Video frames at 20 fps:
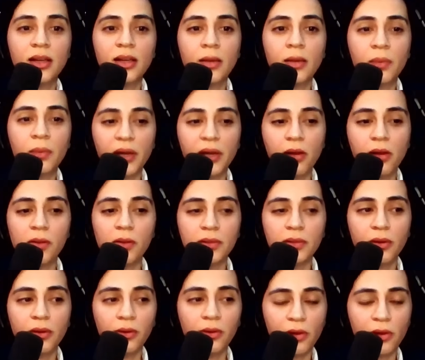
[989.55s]
But it
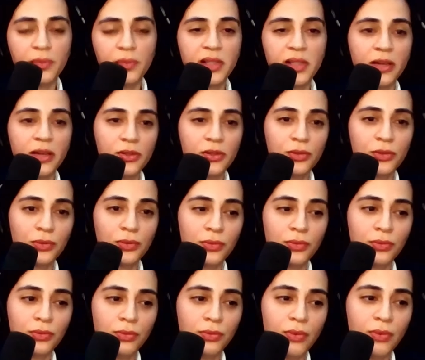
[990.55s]
all comes down to
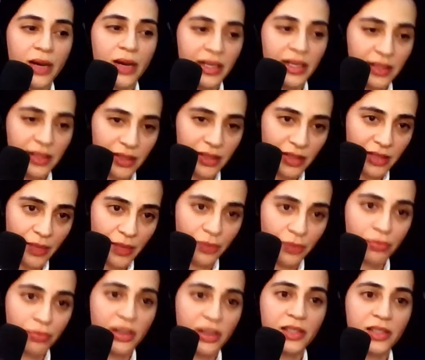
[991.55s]
what is the type of
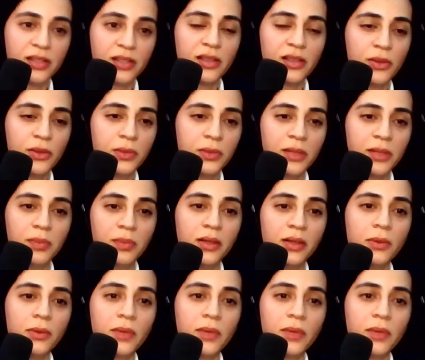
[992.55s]
presence that you want to build?